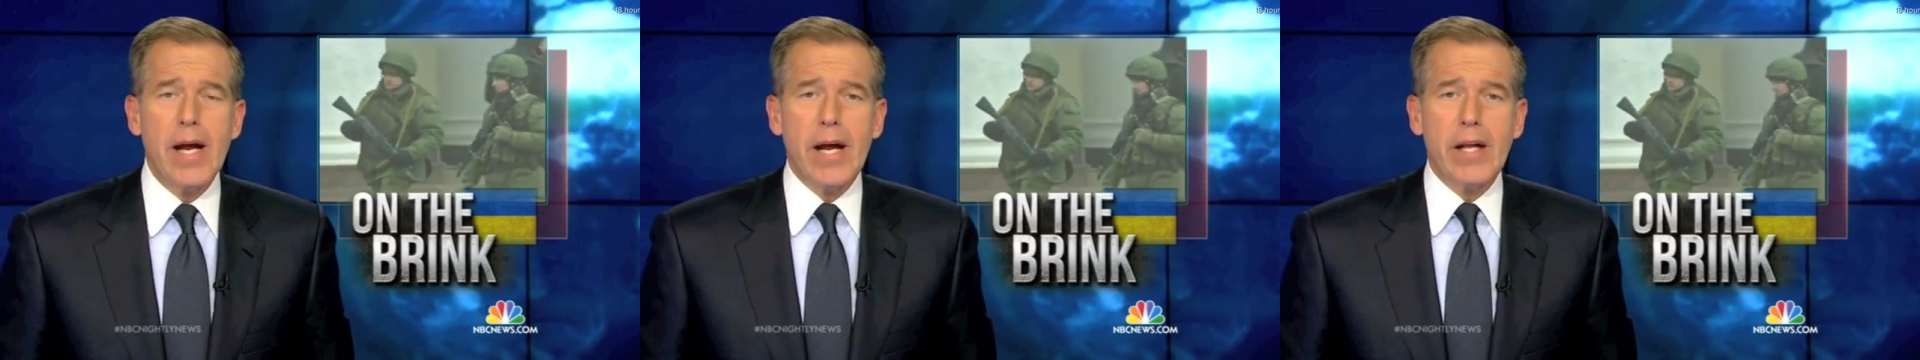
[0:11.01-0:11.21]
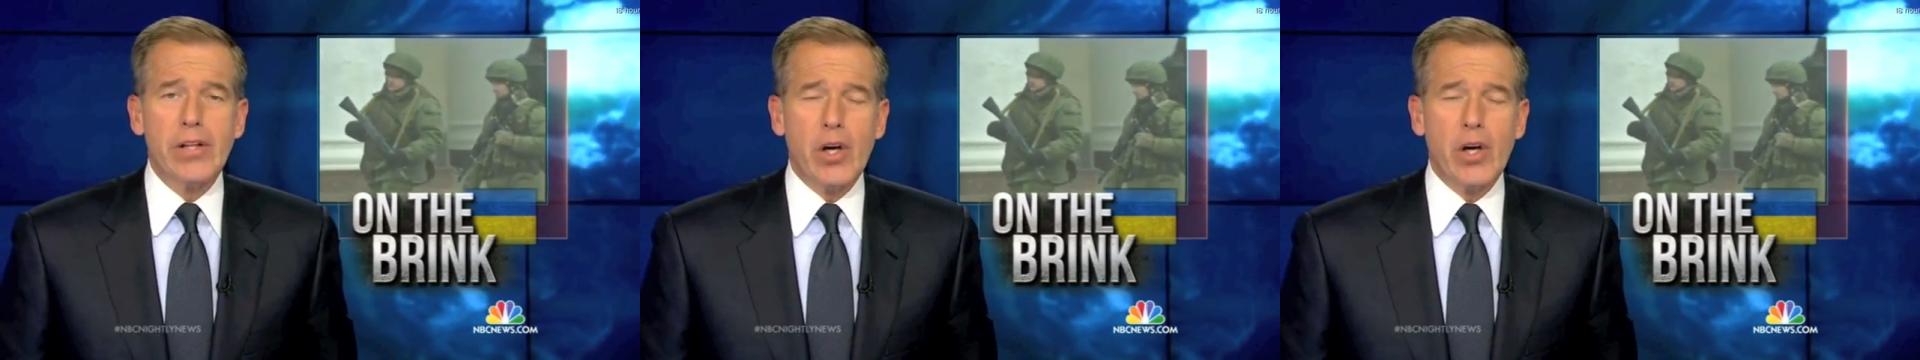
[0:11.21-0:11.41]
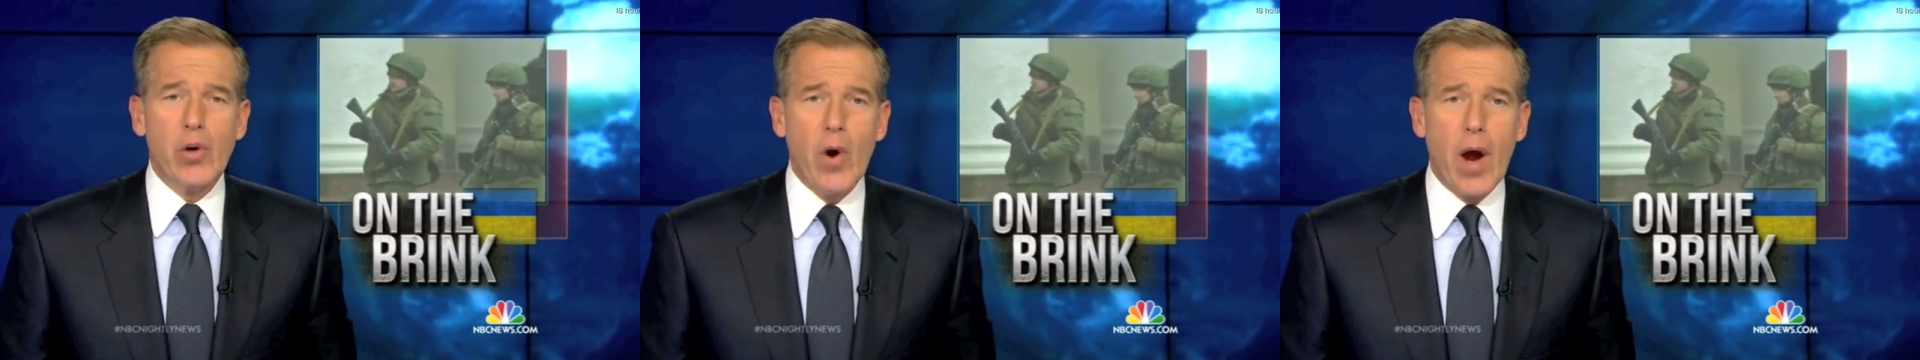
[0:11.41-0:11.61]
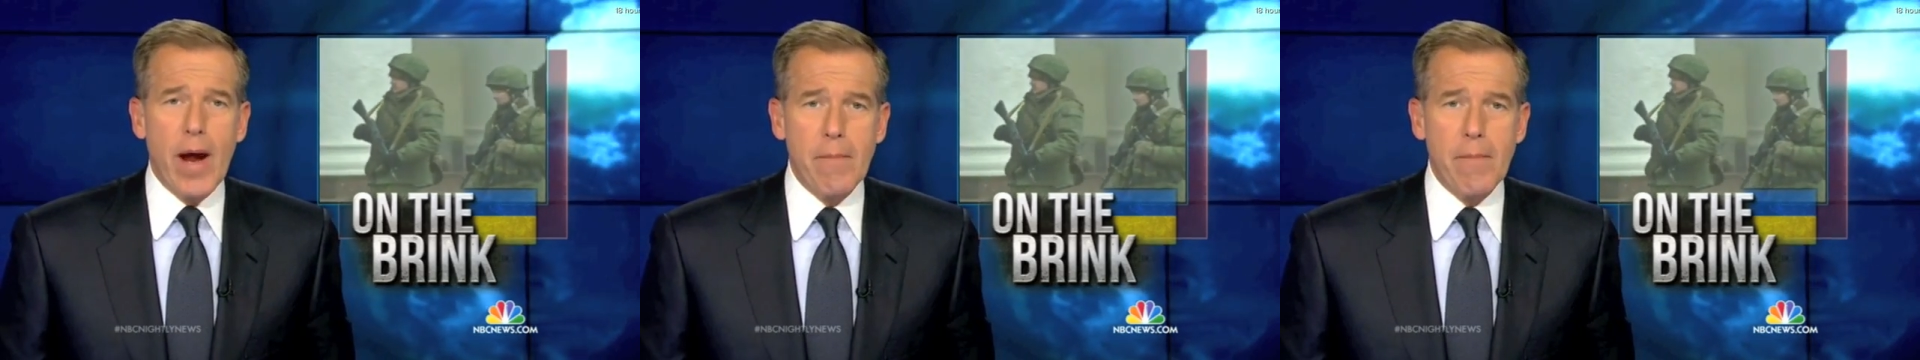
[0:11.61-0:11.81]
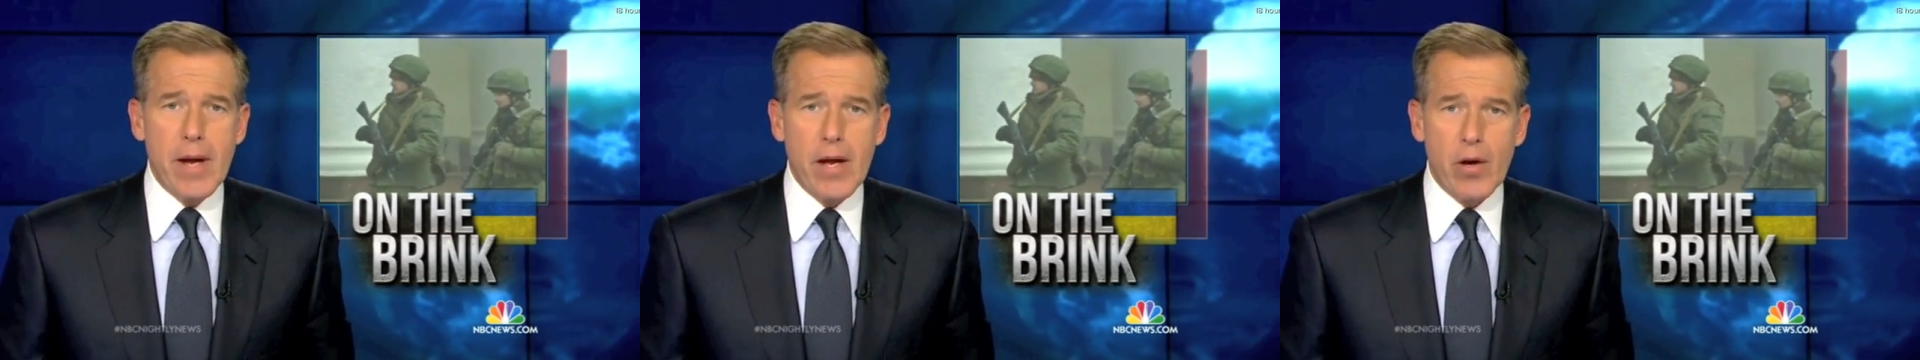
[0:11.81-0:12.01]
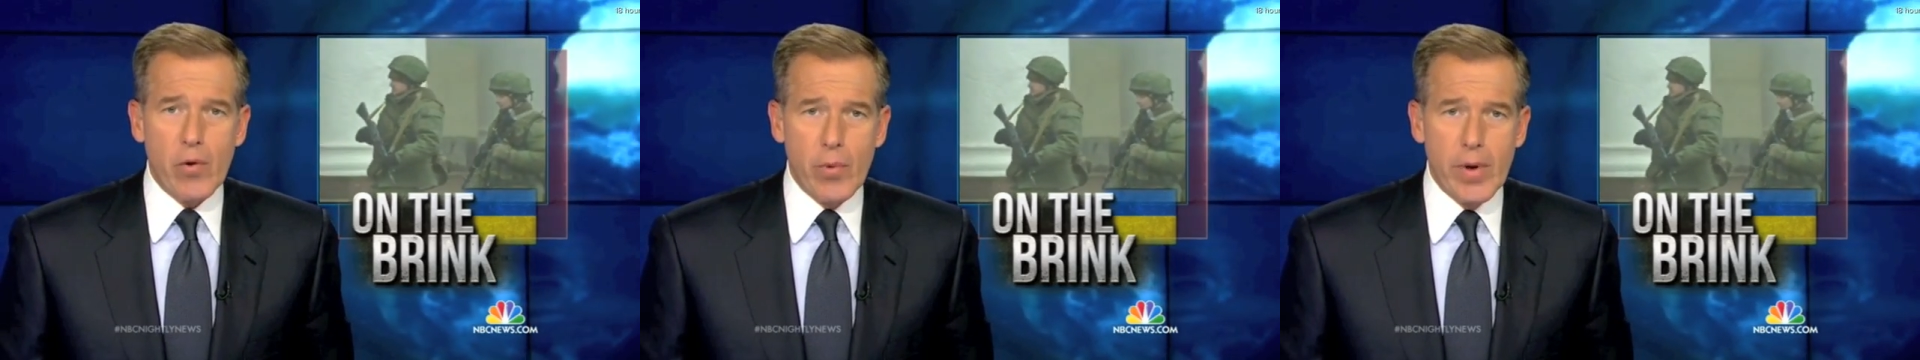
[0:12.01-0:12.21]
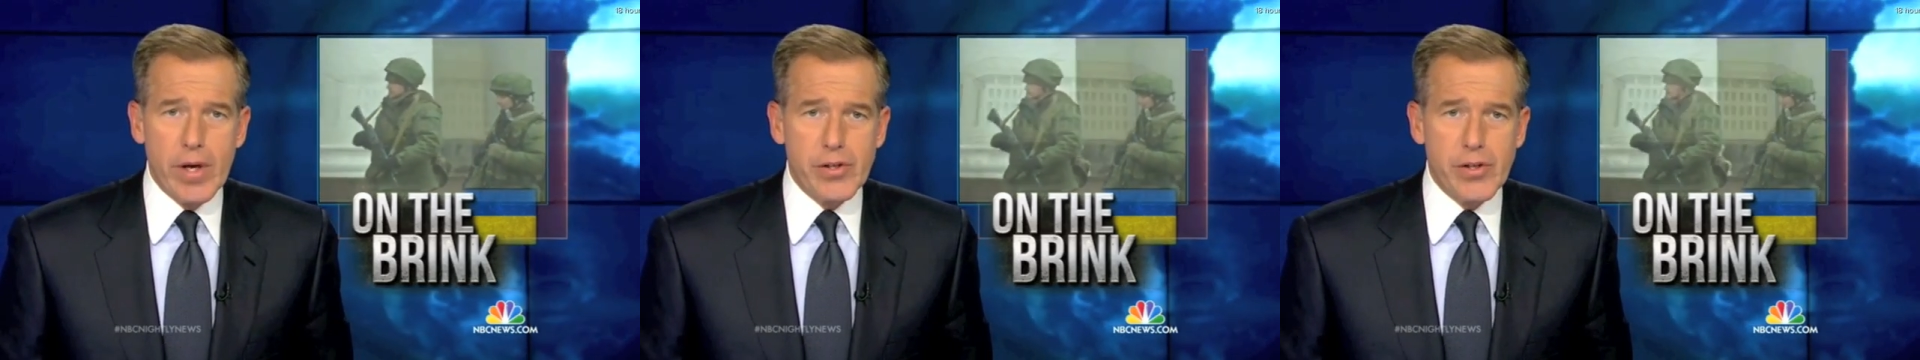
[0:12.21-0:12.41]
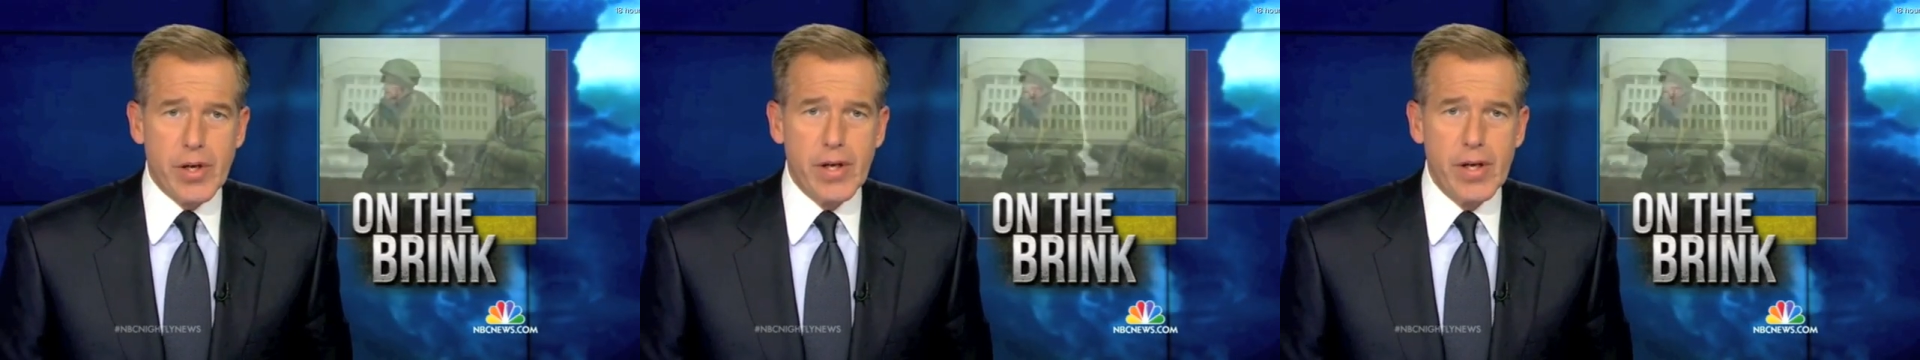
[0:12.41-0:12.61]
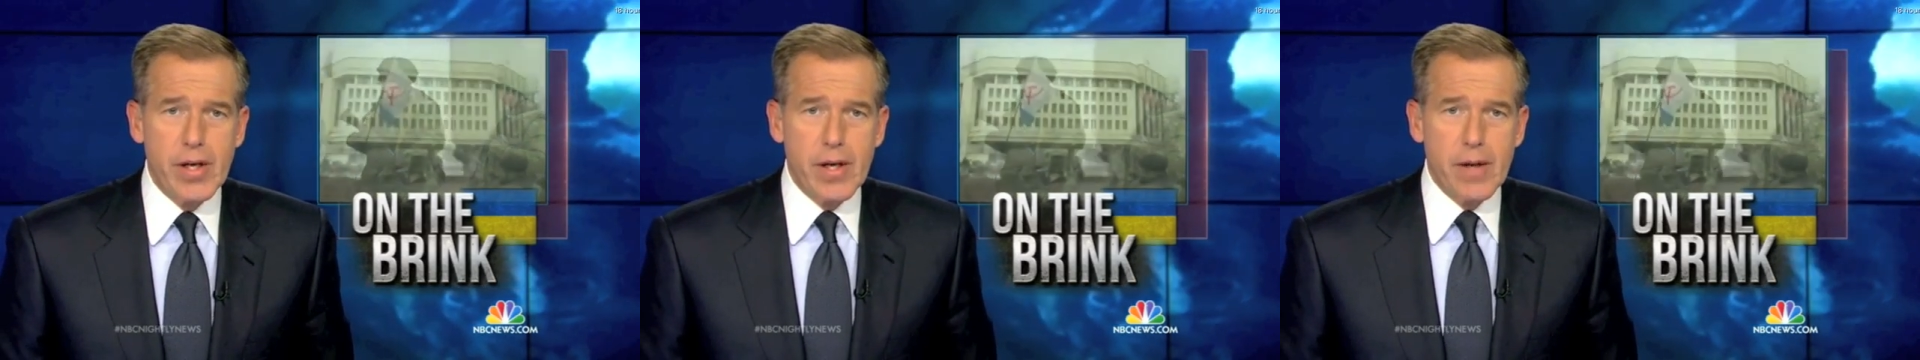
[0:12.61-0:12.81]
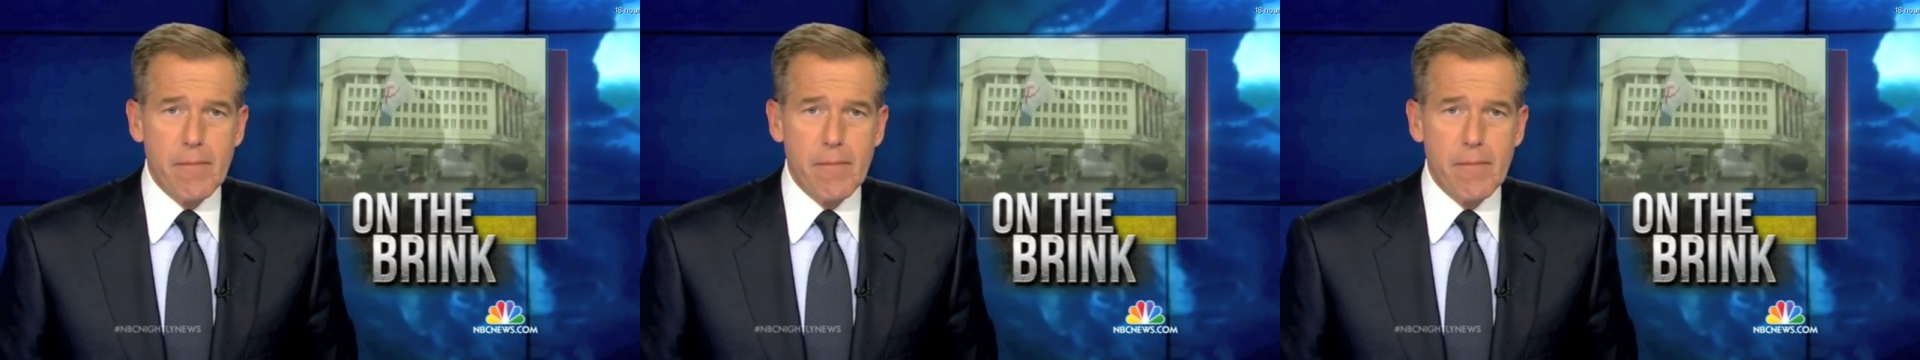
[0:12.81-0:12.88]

in the Crimea region,